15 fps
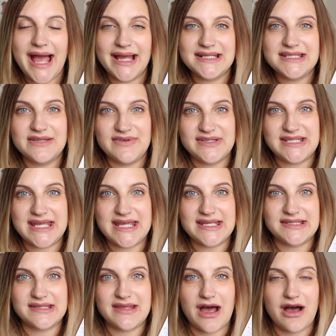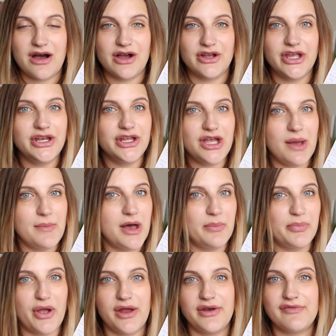activities that are going to come
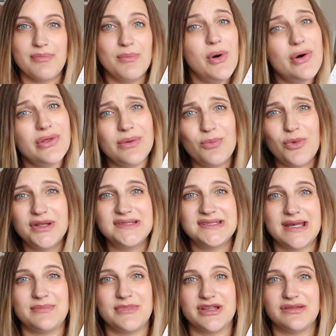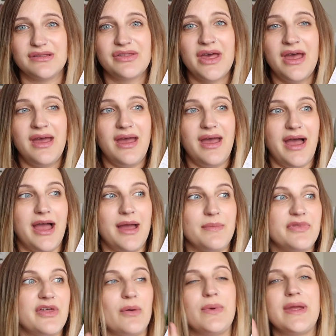up kind of more than once a month,
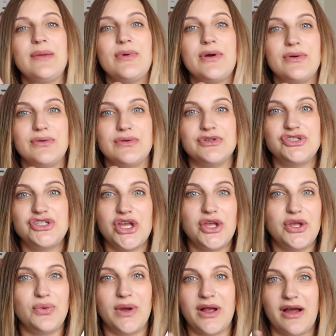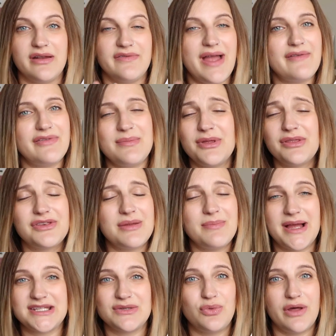that we will do kind of every month no
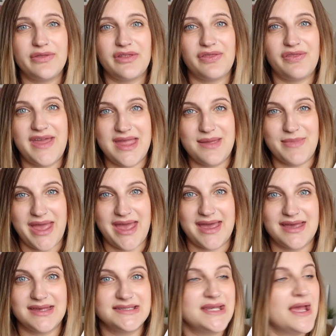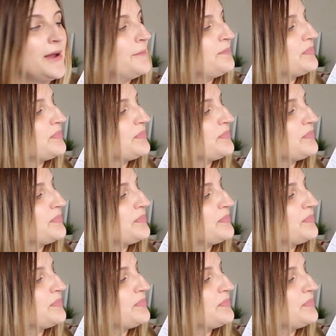matter what the theme is,